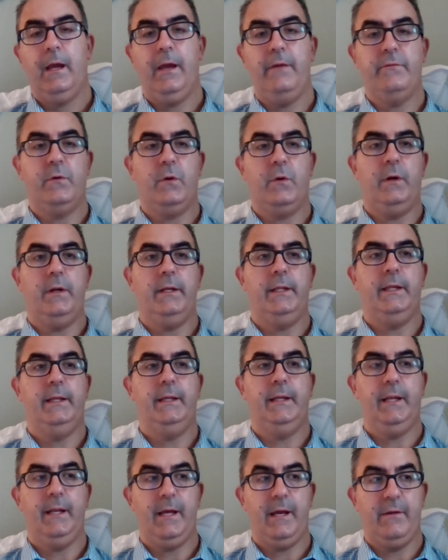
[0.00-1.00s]
I've gone
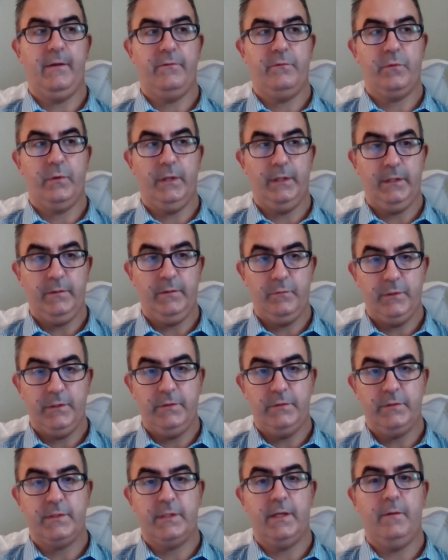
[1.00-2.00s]
in and I've greatly
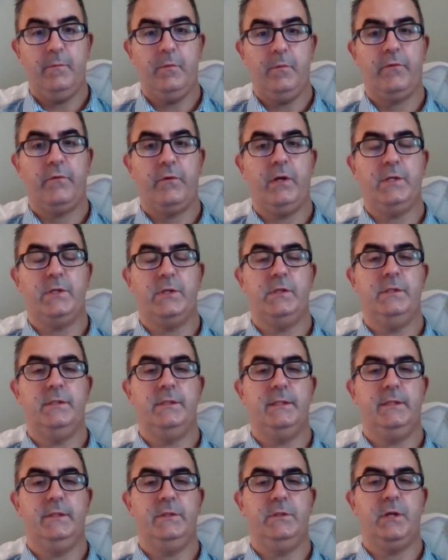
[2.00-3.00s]
reduced the number of
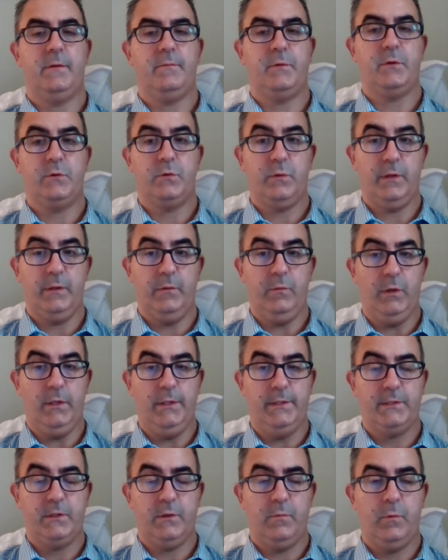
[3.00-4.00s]
questions in chapter
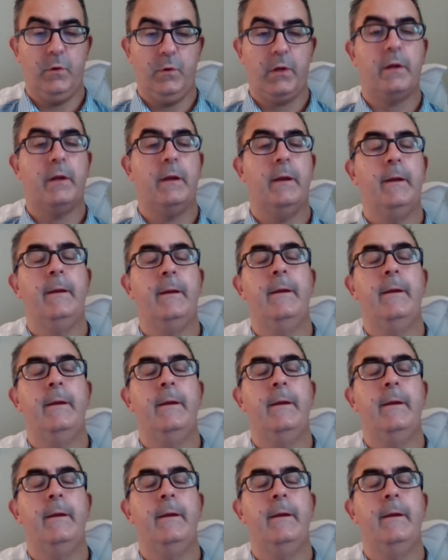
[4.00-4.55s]
21's homework.